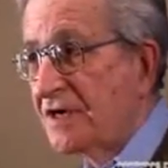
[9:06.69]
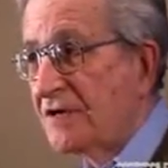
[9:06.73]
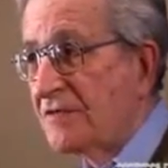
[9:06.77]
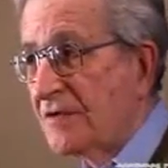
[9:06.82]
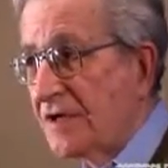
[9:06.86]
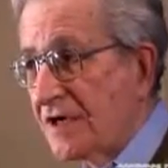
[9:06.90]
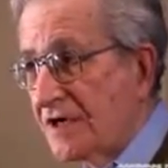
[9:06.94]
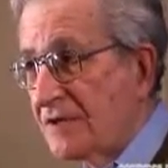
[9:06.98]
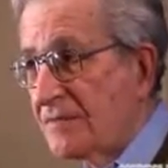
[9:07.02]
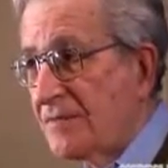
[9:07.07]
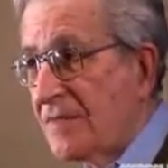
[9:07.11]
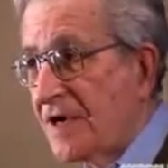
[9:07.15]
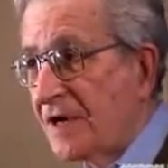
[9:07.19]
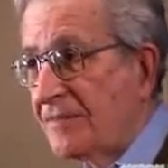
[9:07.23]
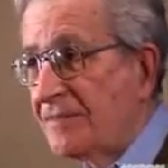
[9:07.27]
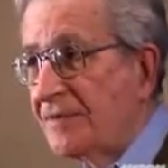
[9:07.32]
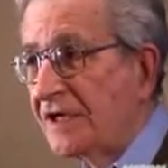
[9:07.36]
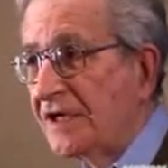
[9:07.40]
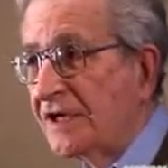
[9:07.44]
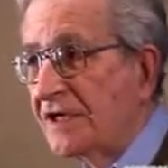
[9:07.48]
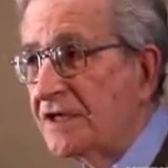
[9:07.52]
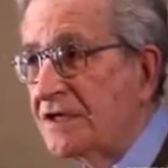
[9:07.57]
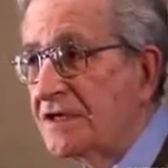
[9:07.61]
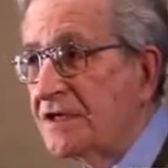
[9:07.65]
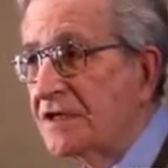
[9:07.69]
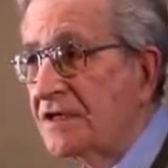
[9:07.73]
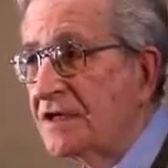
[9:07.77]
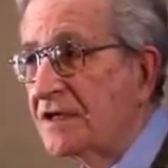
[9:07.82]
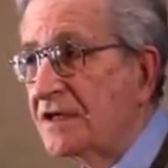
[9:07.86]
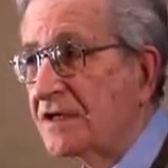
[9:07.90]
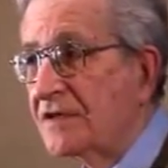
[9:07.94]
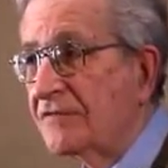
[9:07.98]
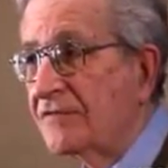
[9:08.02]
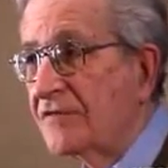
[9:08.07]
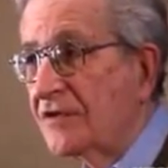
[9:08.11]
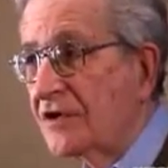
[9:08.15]
where the
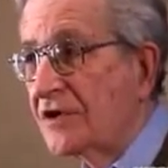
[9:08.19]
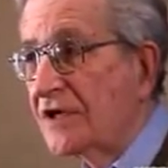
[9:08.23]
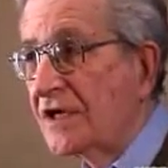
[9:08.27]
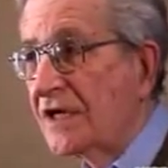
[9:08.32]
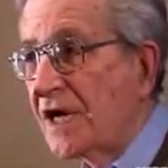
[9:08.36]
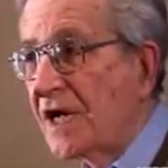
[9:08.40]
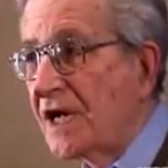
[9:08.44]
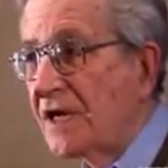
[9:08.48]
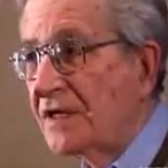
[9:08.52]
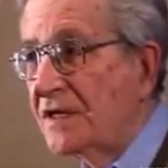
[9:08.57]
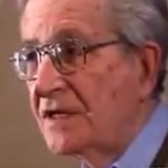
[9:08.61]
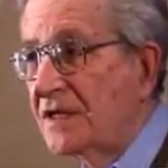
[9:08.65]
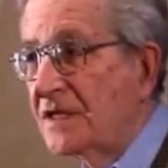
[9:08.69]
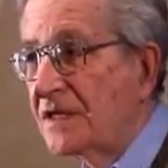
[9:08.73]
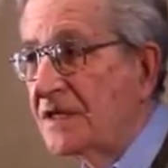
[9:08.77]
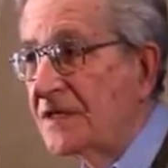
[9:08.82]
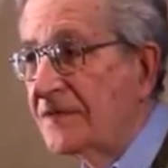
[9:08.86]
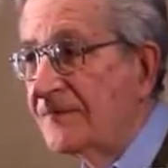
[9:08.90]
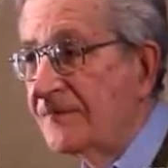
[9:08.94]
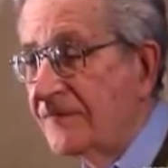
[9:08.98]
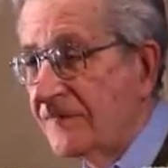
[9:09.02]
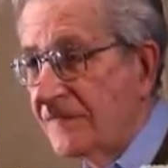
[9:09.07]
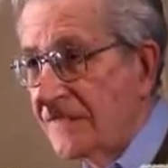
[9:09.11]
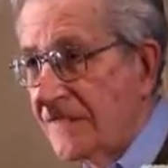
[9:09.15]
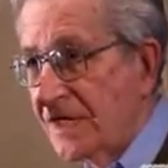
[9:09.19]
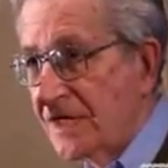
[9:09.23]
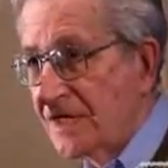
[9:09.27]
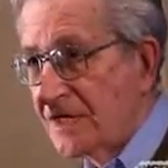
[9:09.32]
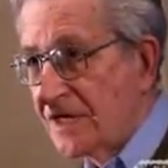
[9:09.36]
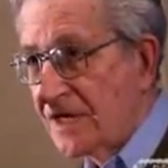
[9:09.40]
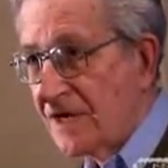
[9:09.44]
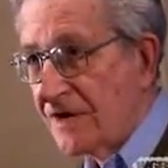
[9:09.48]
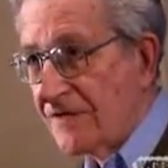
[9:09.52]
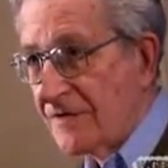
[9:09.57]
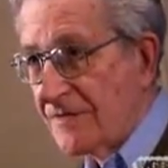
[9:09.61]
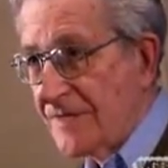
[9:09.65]
population voted out the
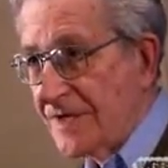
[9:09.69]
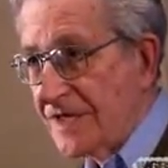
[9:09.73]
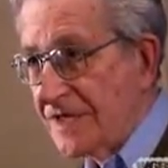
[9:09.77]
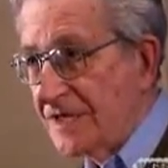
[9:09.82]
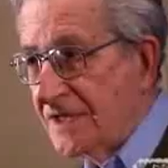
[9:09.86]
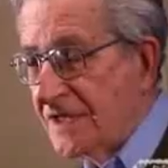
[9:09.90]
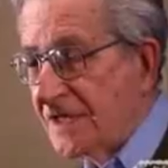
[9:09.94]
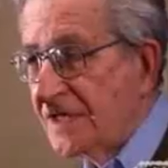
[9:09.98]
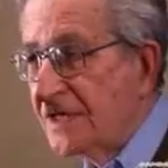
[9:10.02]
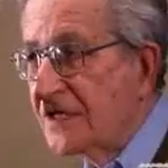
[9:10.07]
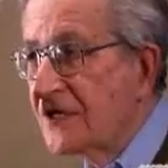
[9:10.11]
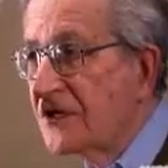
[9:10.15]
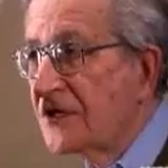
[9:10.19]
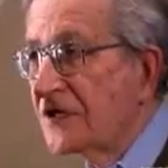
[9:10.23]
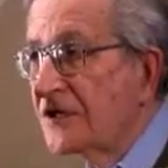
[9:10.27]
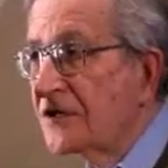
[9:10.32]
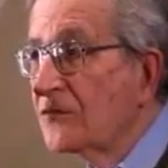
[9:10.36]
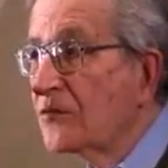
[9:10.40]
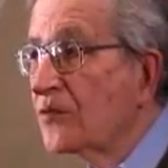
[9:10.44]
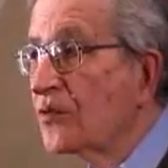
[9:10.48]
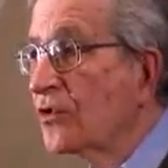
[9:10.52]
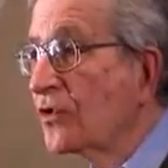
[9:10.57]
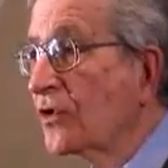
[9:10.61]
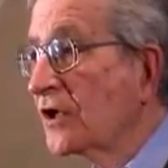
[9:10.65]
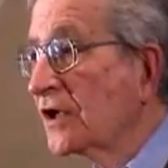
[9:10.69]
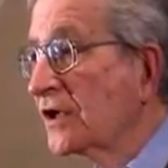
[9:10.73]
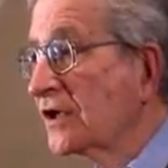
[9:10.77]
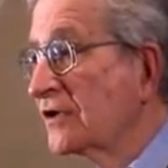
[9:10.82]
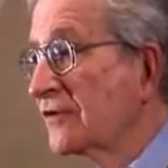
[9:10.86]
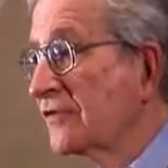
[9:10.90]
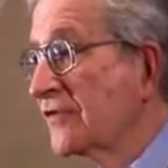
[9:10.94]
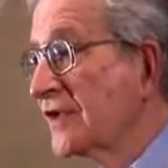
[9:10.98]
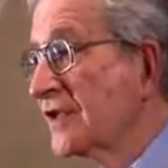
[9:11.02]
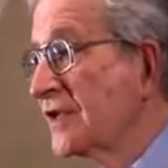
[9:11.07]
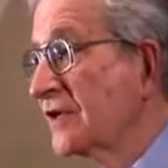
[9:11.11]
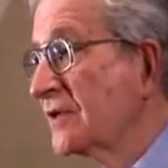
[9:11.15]
government that had gone to
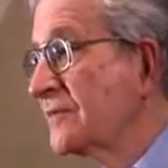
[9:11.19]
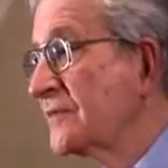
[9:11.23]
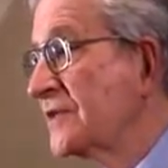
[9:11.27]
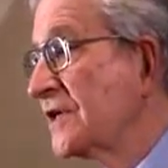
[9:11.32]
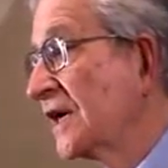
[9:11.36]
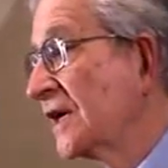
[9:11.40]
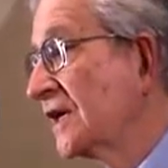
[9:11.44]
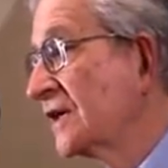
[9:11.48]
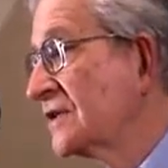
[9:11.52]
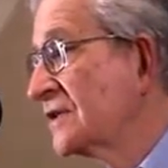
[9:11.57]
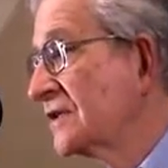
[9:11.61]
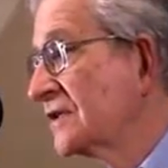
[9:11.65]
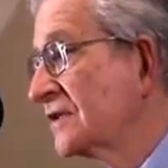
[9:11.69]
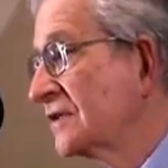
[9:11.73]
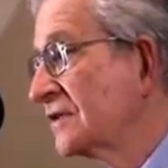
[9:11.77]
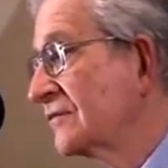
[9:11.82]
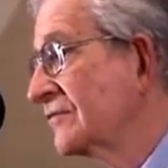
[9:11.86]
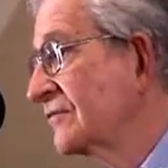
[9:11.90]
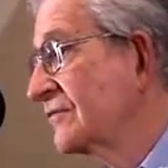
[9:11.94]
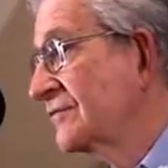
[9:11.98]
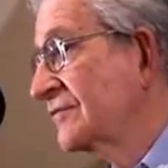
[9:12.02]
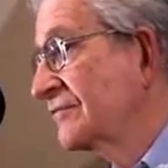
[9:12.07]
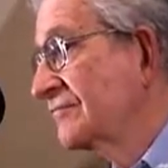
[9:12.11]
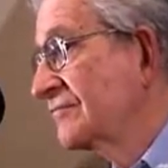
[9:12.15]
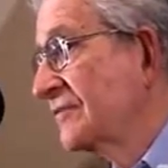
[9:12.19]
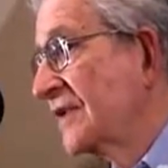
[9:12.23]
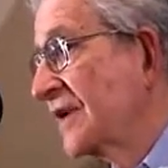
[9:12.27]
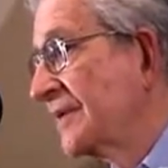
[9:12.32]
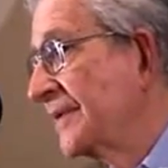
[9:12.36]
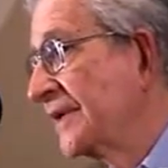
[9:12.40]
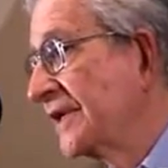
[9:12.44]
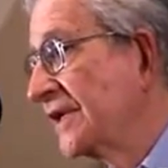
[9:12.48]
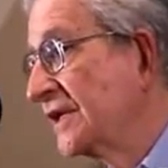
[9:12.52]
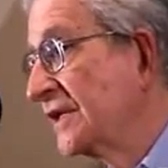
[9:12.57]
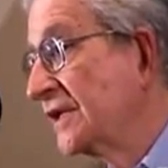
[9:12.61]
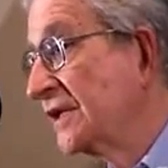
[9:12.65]
war over the objection of
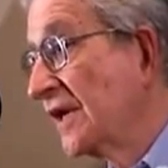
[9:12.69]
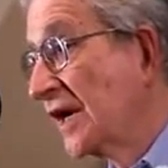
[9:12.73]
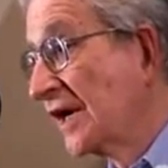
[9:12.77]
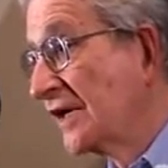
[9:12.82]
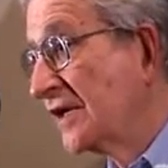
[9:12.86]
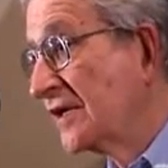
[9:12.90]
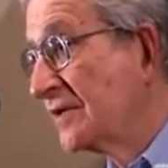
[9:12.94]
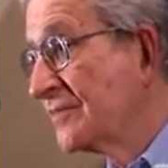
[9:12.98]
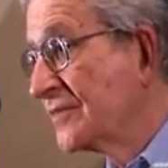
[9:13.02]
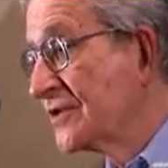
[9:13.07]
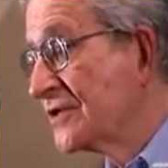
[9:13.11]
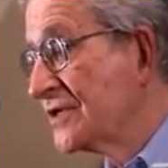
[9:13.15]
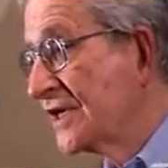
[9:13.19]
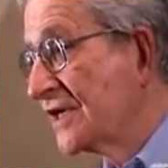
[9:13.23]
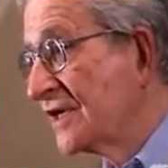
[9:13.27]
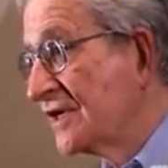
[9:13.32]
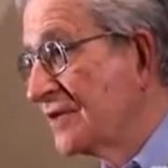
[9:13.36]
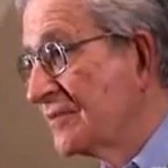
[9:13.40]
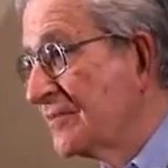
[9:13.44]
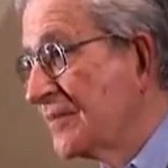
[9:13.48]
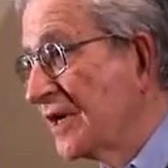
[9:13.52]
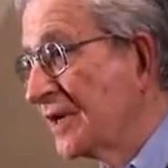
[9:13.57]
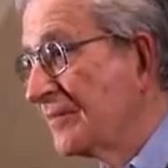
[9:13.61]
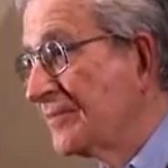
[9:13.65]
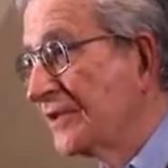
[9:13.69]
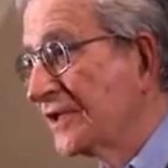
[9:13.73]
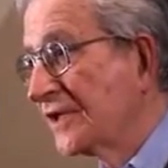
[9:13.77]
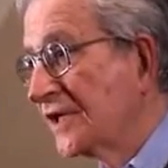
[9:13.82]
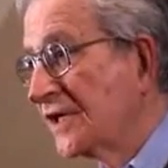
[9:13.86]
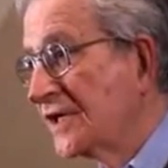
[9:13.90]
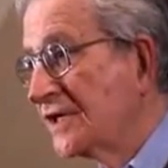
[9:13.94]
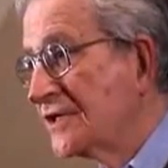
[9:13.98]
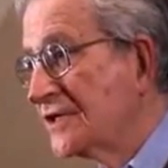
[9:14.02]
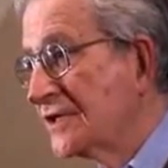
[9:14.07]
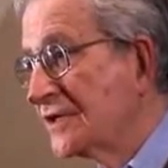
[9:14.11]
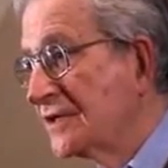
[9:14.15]
maybe 90% of the
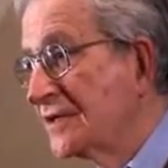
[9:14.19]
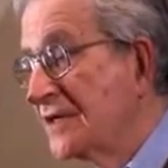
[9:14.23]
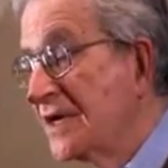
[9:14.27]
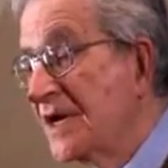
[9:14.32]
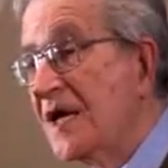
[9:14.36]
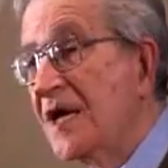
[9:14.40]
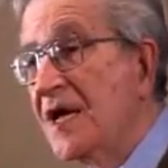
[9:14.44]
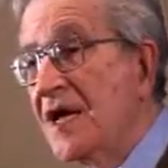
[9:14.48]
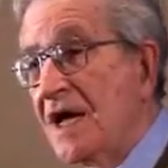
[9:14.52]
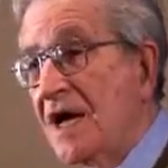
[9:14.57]
population,